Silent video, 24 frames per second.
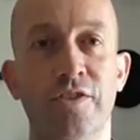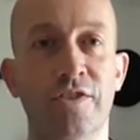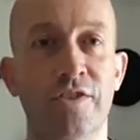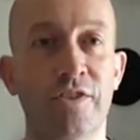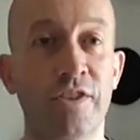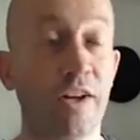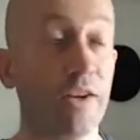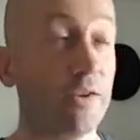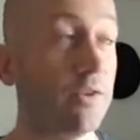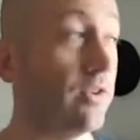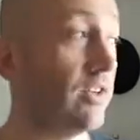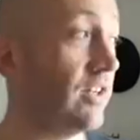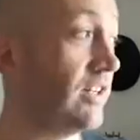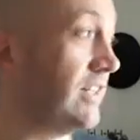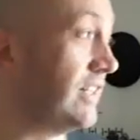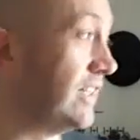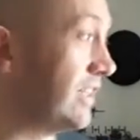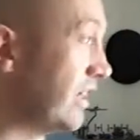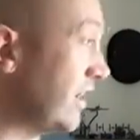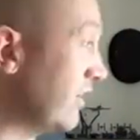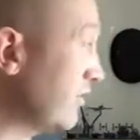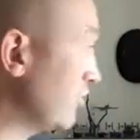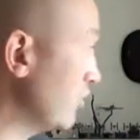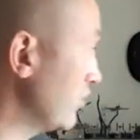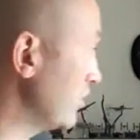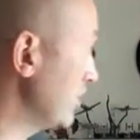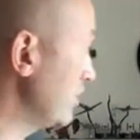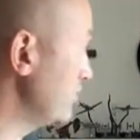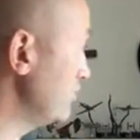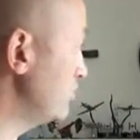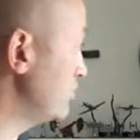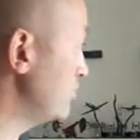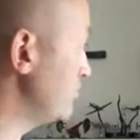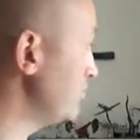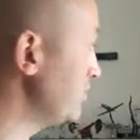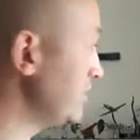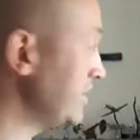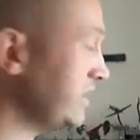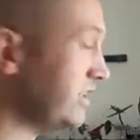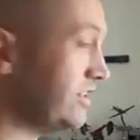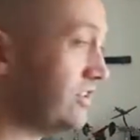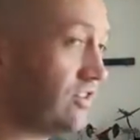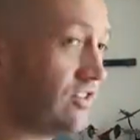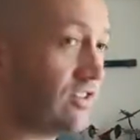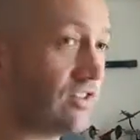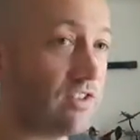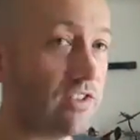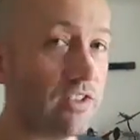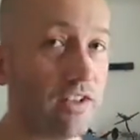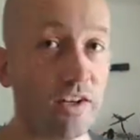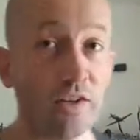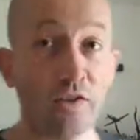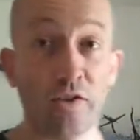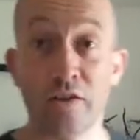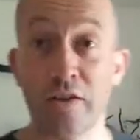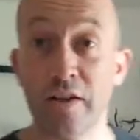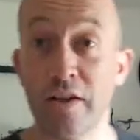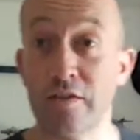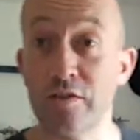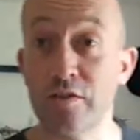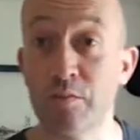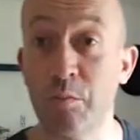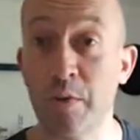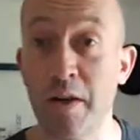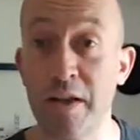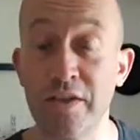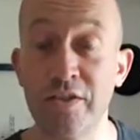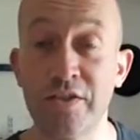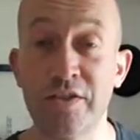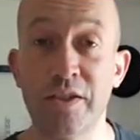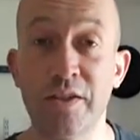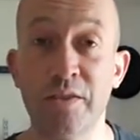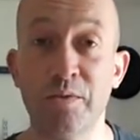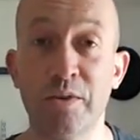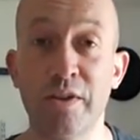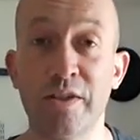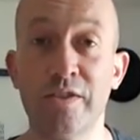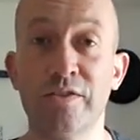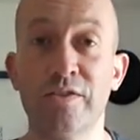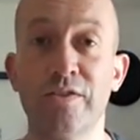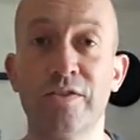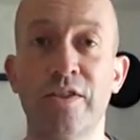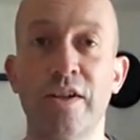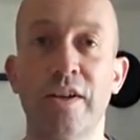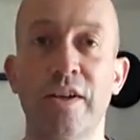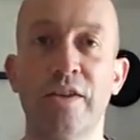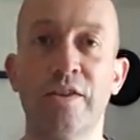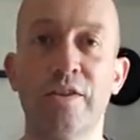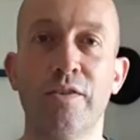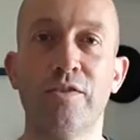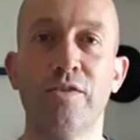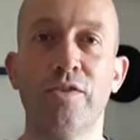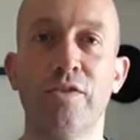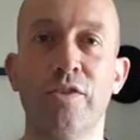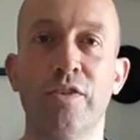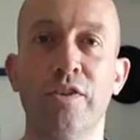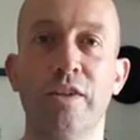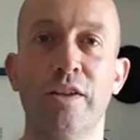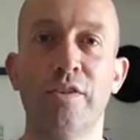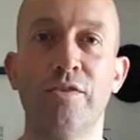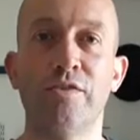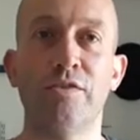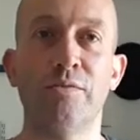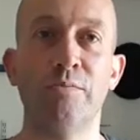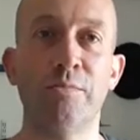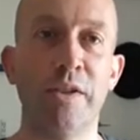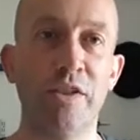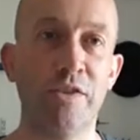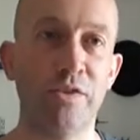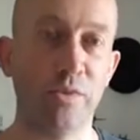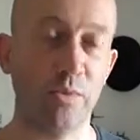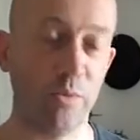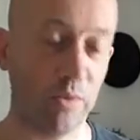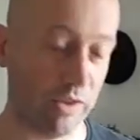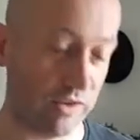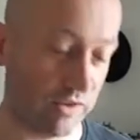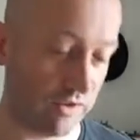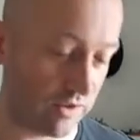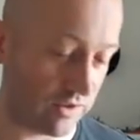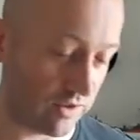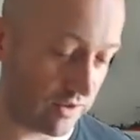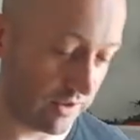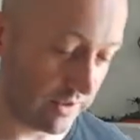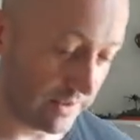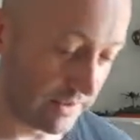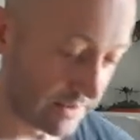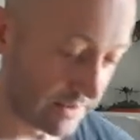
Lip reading: So I've got loads of minis, I've got loads of plastic ones and I've got loads of metal ones.